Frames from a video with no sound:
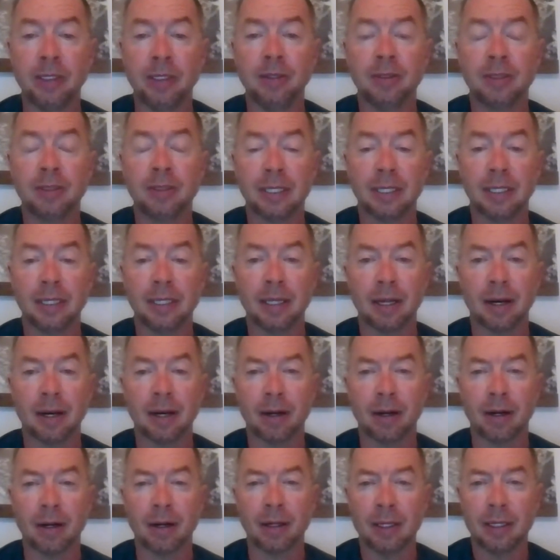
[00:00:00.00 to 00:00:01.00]
reducing
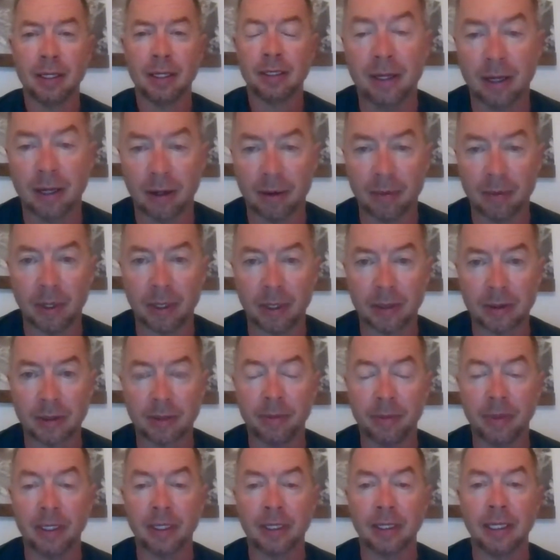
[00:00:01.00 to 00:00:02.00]
their income
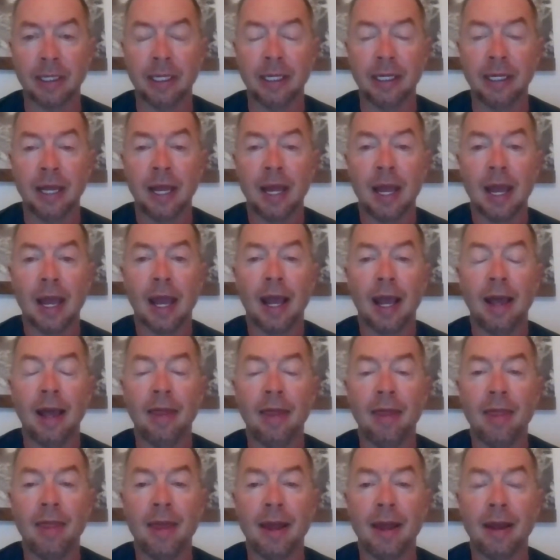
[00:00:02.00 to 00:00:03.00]
ultimately,
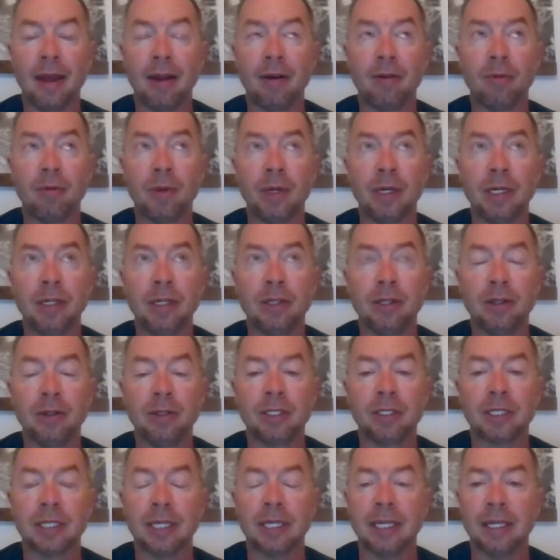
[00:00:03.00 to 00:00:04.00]
and then
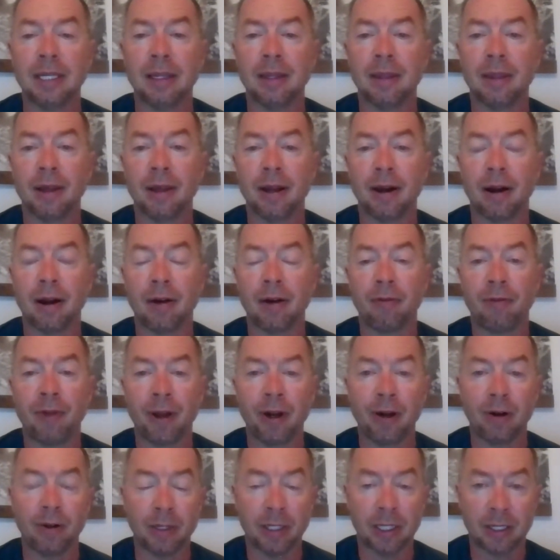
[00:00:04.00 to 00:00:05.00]
reducing their
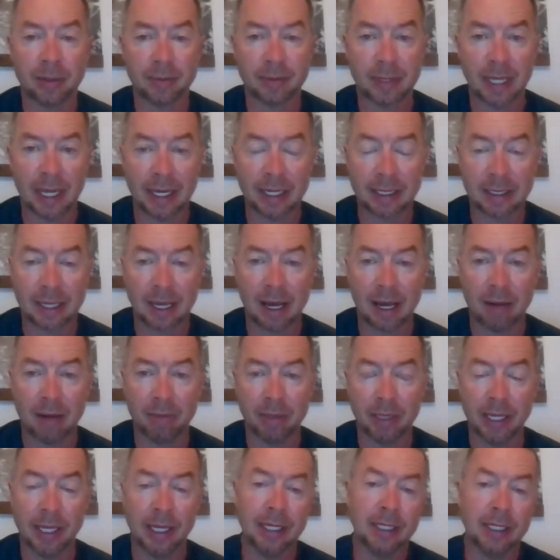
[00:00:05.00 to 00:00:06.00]
federal income tax
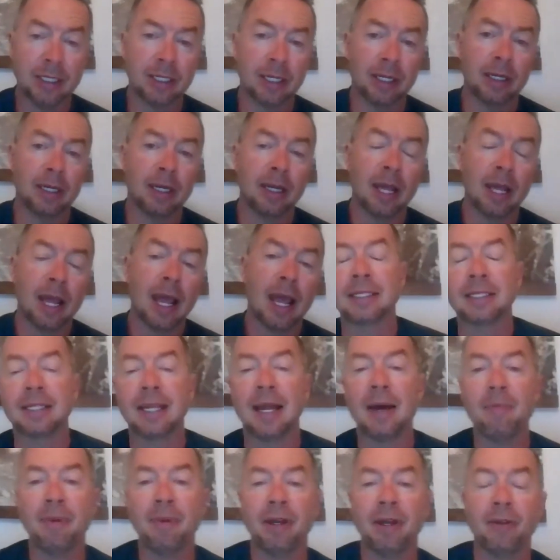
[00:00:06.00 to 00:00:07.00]
obligation. And it's
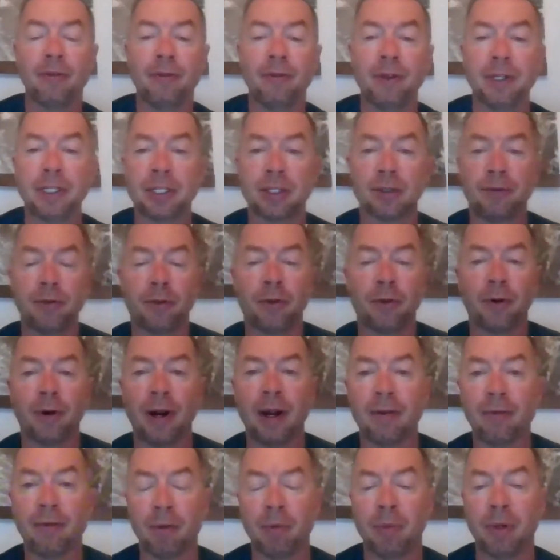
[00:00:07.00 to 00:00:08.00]
not beneficial
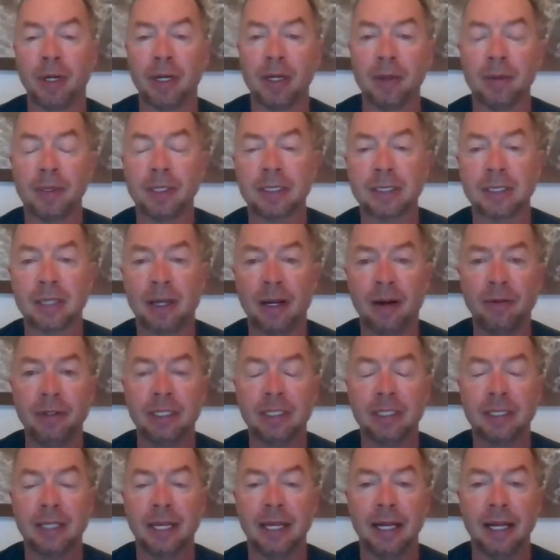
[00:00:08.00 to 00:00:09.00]
for everybody because
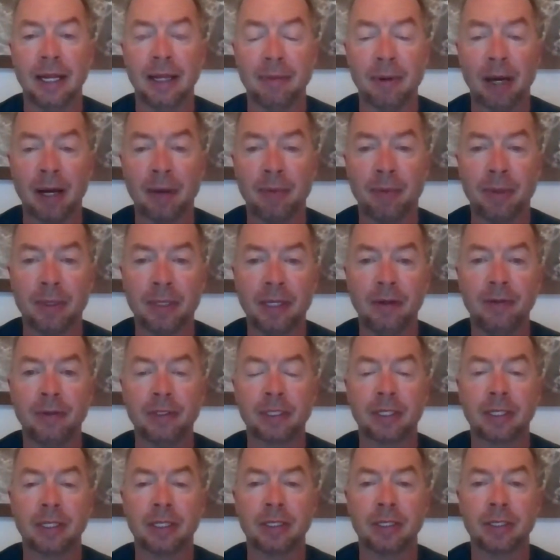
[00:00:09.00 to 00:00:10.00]
every state, I believe,
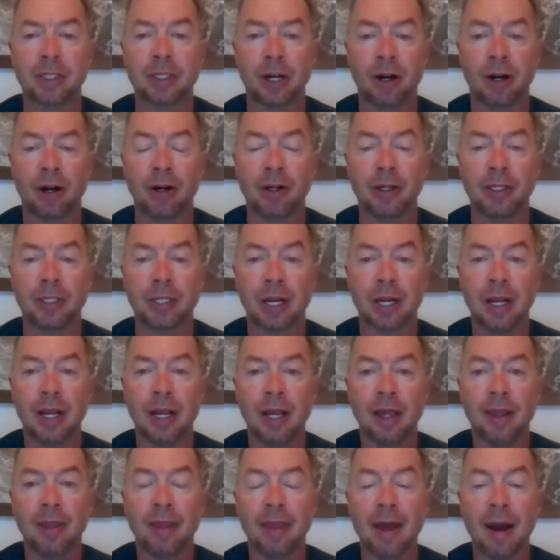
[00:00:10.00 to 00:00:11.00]
is going to charge
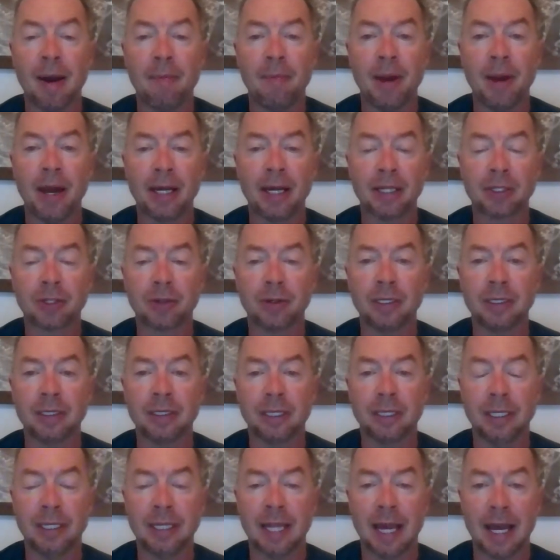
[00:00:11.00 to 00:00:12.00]
that pass-through
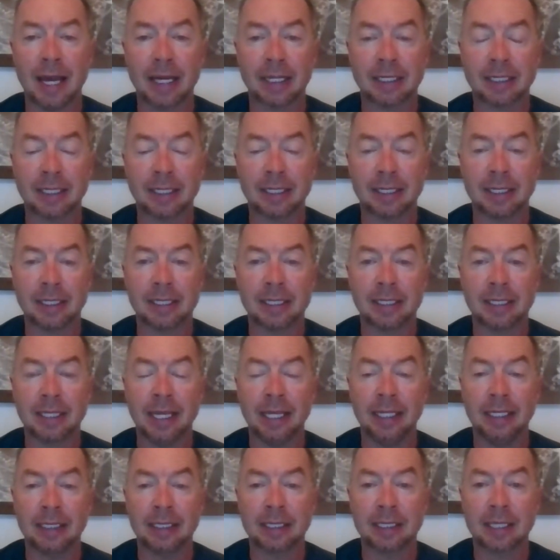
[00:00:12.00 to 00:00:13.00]
entity tax at the
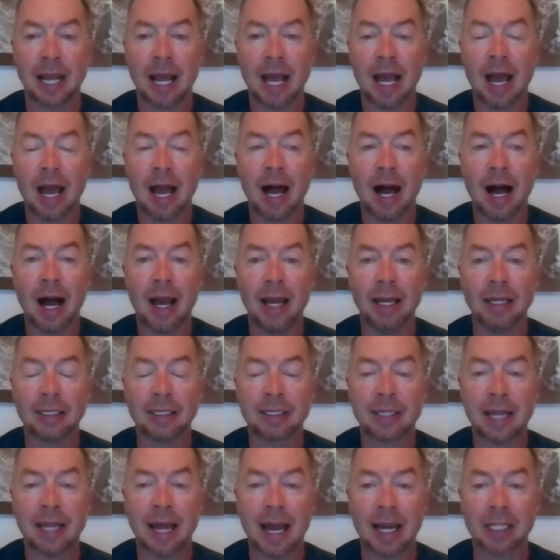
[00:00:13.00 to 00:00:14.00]
state's
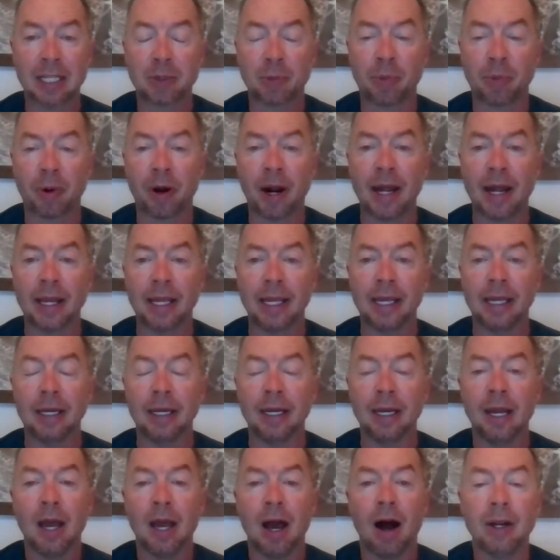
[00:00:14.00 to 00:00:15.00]
highest tax bracket.